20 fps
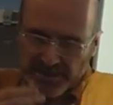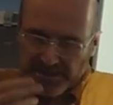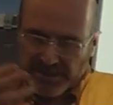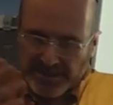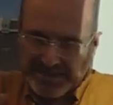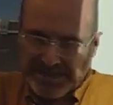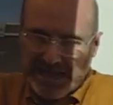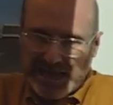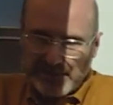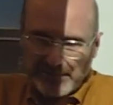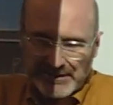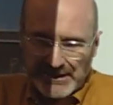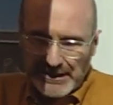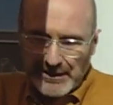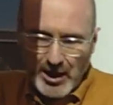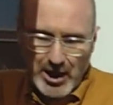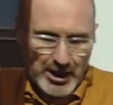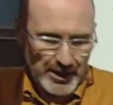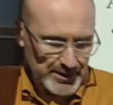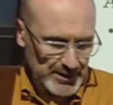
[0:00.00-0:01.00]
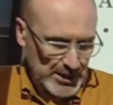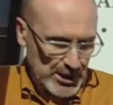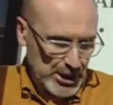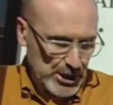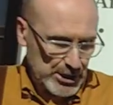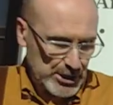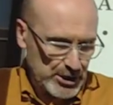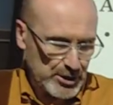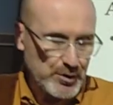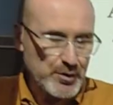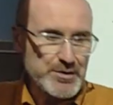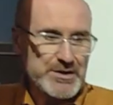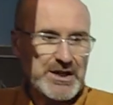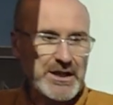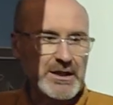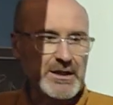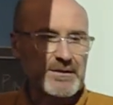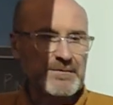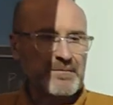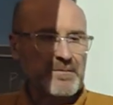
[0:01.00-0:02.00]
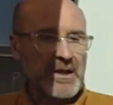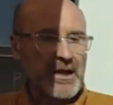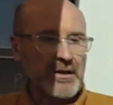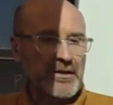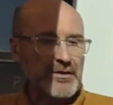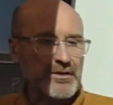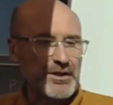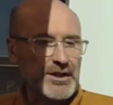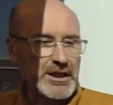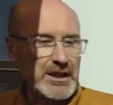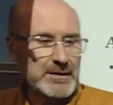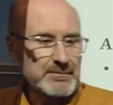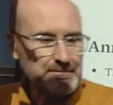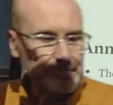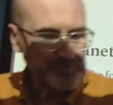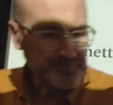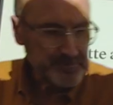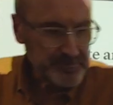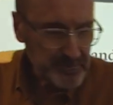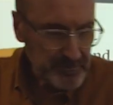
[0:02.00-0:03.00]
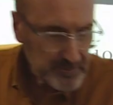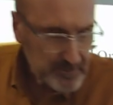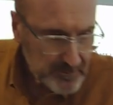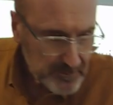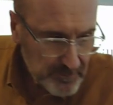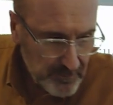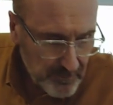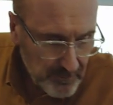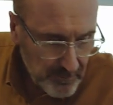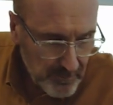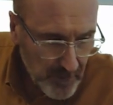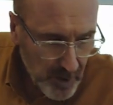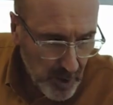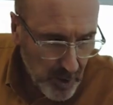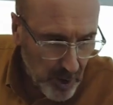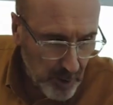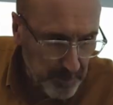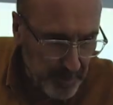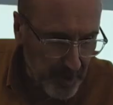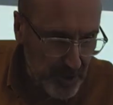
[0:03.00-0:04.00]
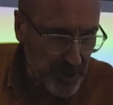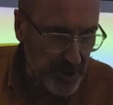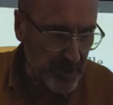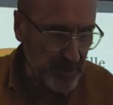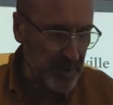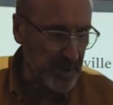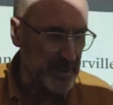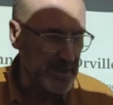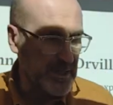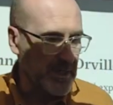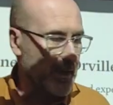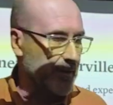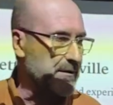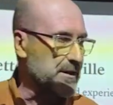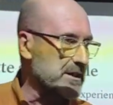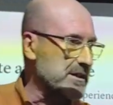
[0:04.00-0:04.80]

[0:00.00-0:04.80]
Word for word: counting on using the opportunity of the